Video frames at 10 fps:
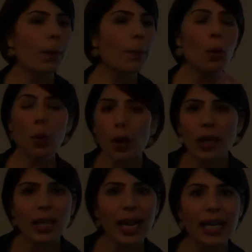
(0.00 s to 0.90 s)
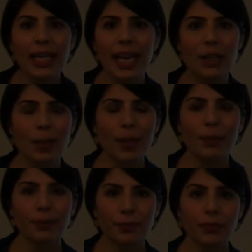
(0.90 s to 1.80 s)
poor client engagement
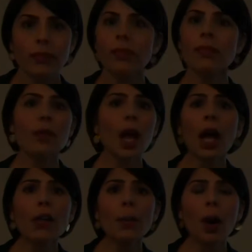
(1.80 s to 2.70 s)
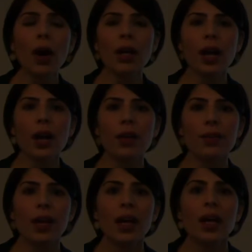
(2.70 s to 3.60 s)
on the part
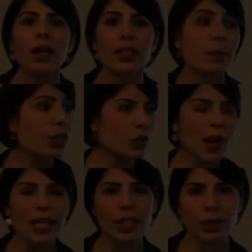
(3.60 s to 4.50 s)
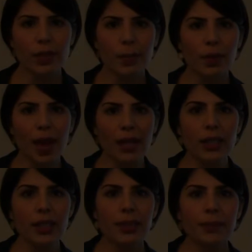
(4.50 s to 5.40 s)
of some of the direct service
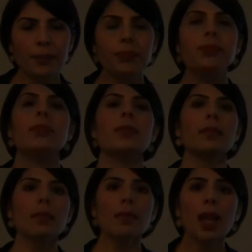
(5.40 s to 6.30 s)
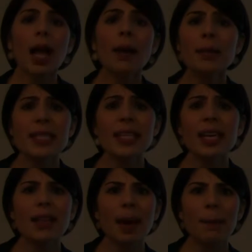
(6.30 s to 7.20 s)
providers. I'm
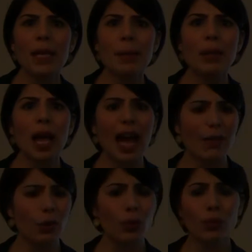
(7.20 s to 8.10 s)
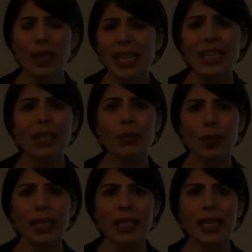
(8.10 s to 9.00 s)
seeing that people have
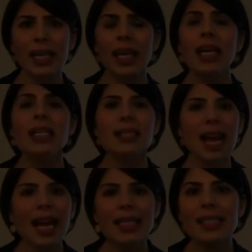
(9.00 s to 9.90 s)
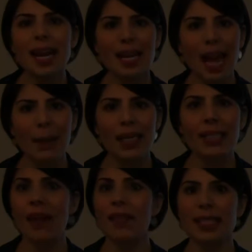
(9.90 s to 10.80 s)
really tense dynamics
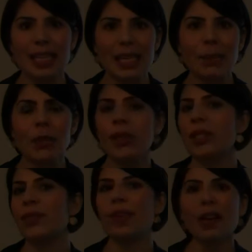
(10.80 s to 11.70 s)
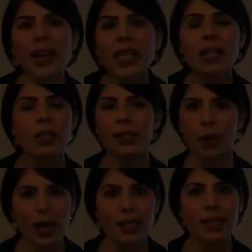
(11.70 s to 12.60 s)
on a team, so there's very little
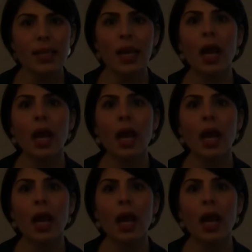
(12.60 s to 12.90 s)
trust